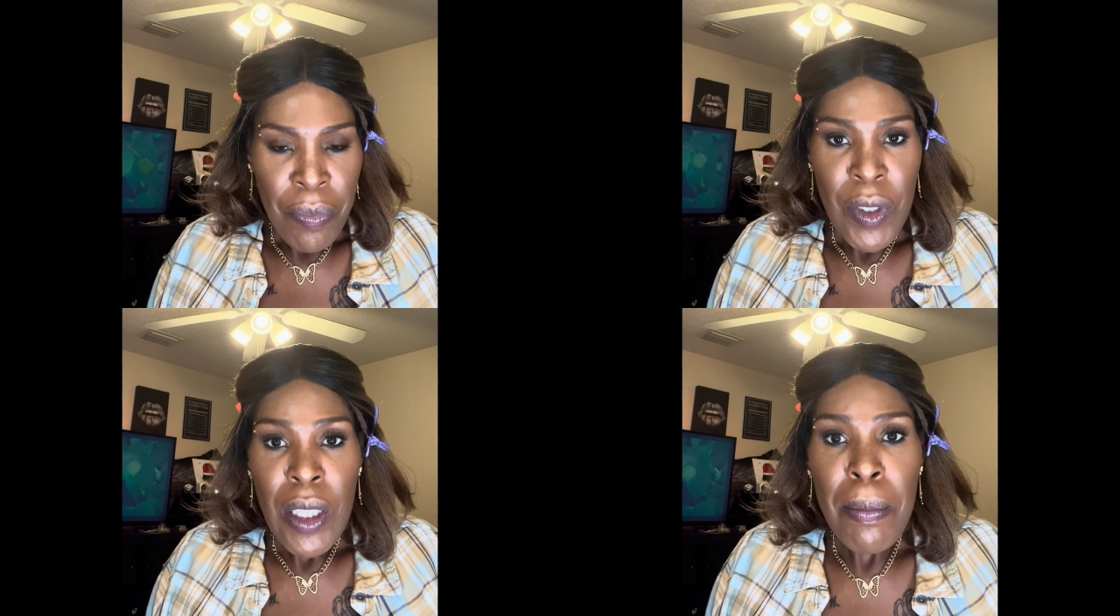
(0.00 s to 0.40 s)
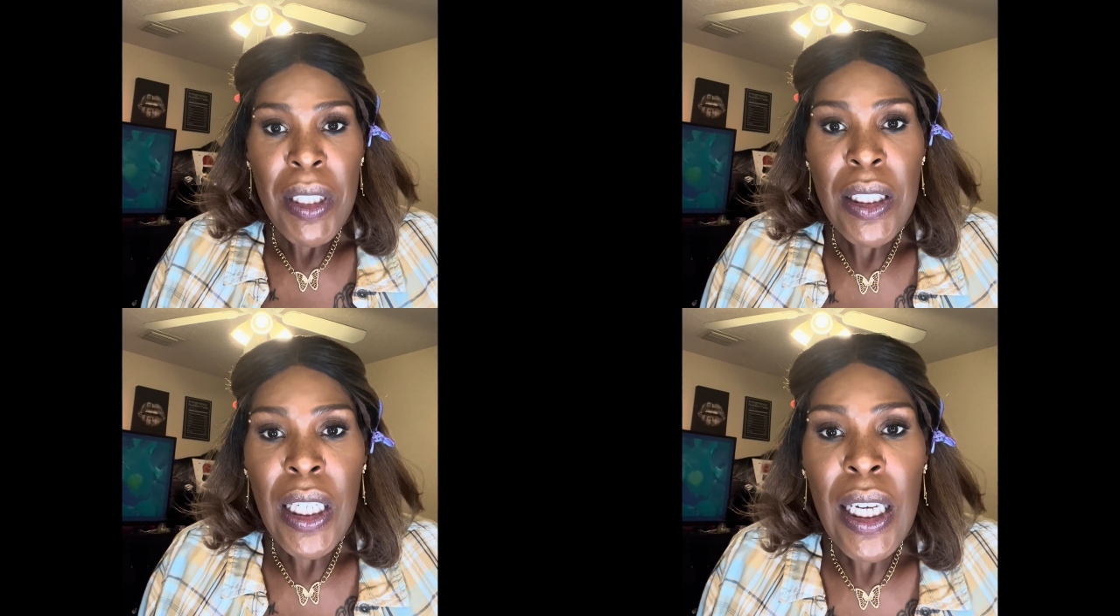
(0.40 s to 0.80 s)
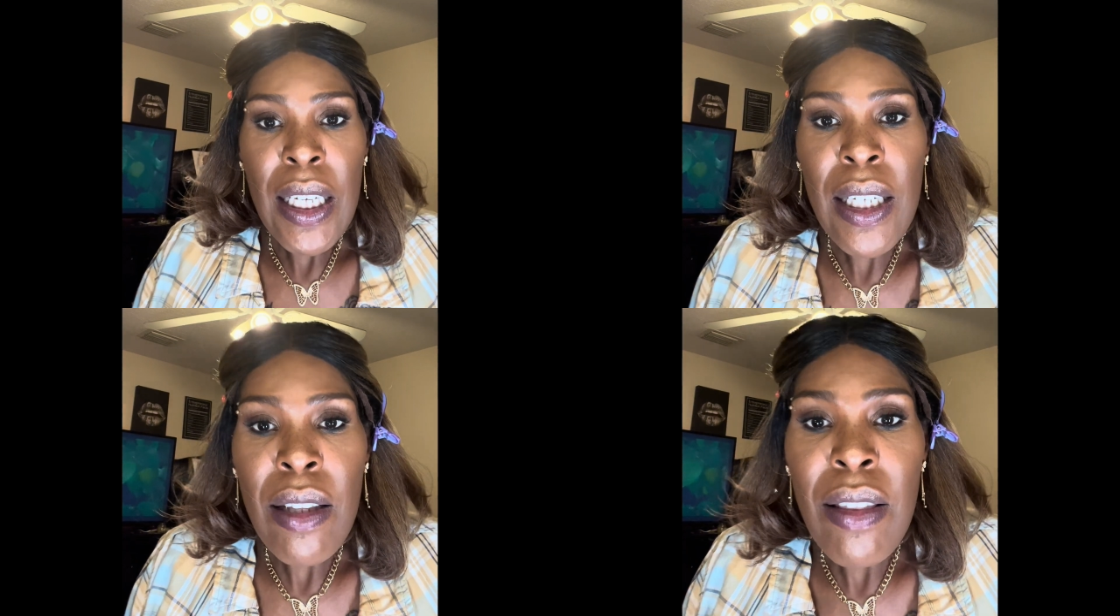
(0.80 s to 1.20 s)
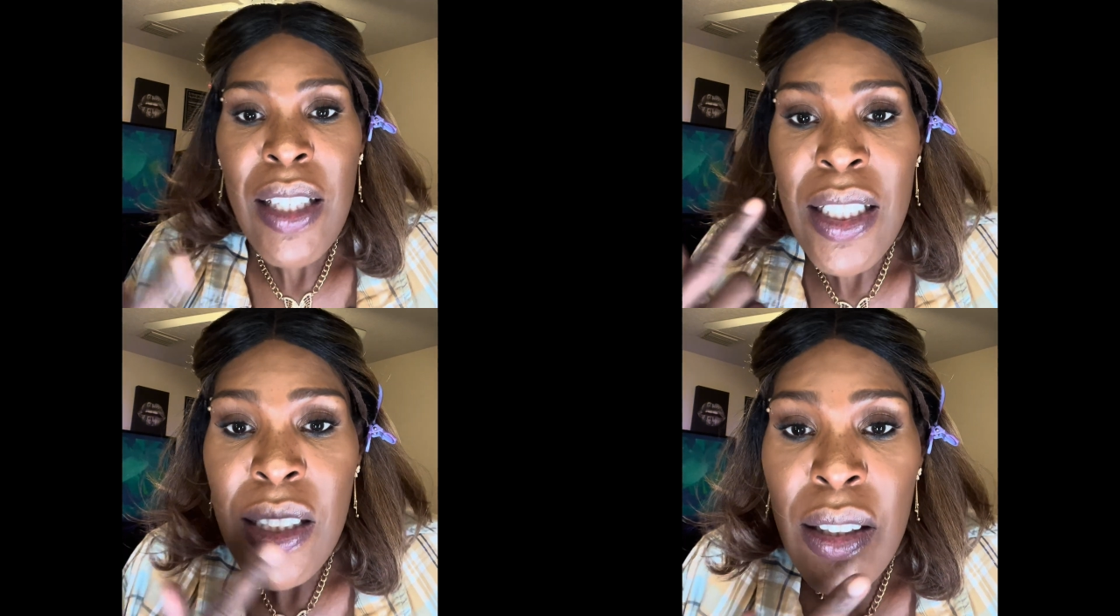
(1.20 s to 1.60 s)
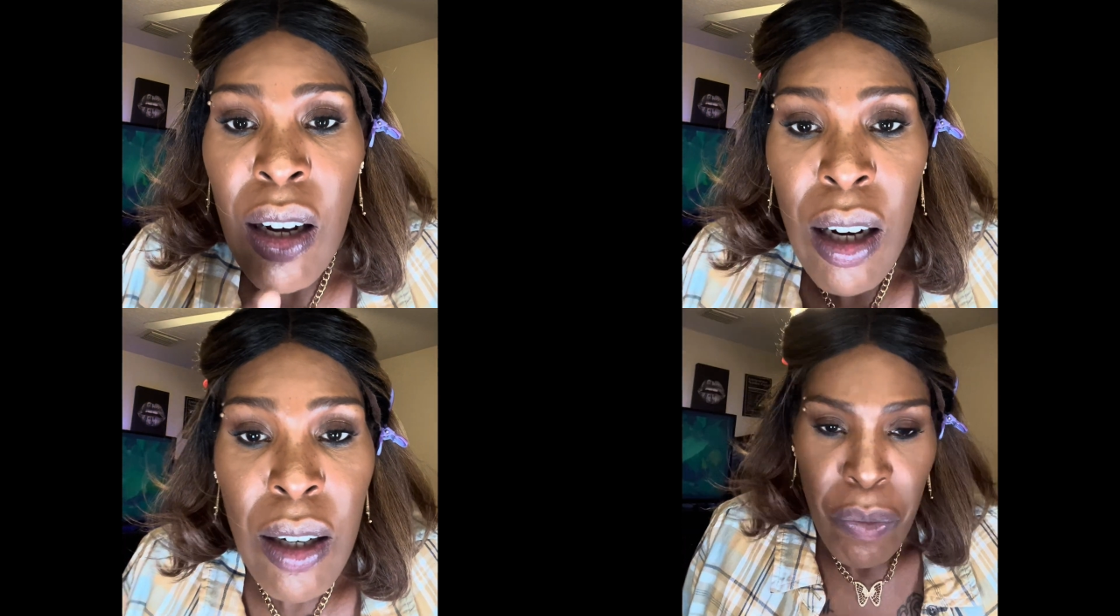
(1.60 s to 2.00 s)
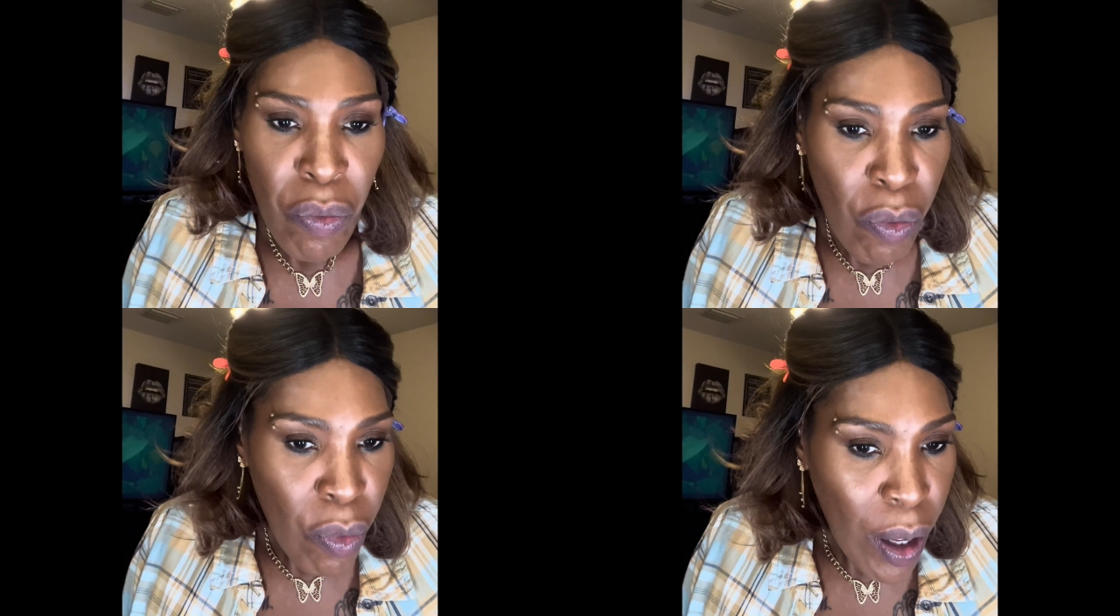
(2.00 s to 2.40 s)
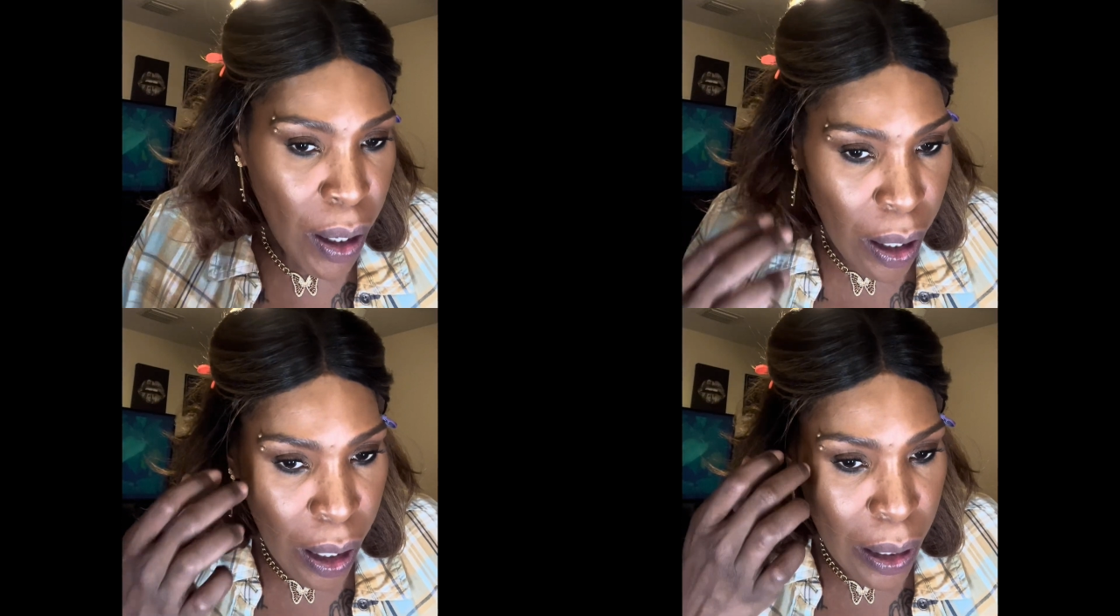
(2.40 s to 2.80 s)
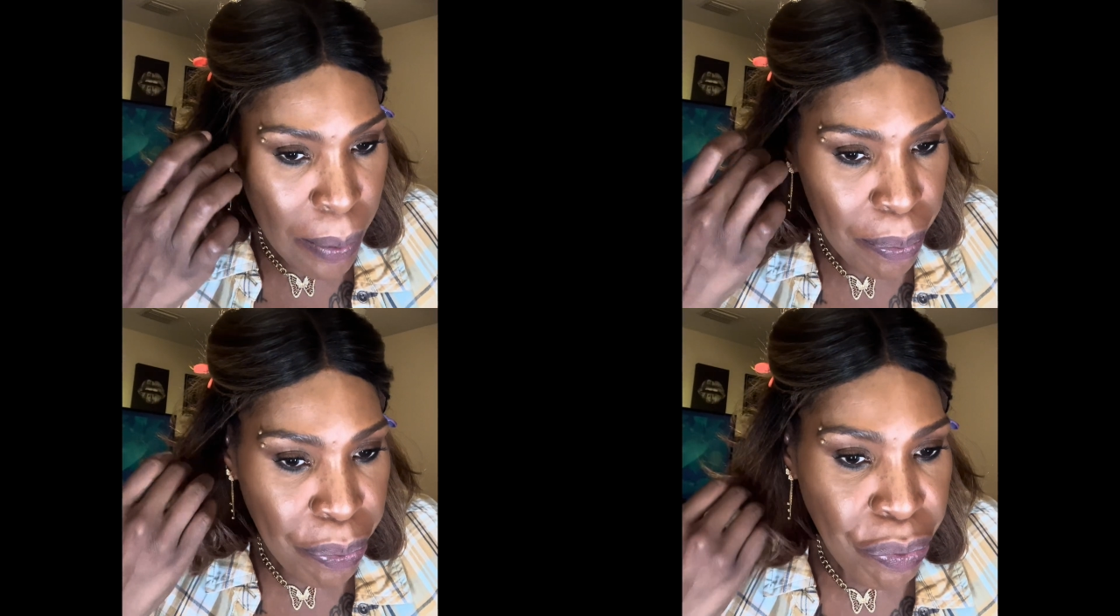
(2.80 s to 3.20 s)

Let me take this off. I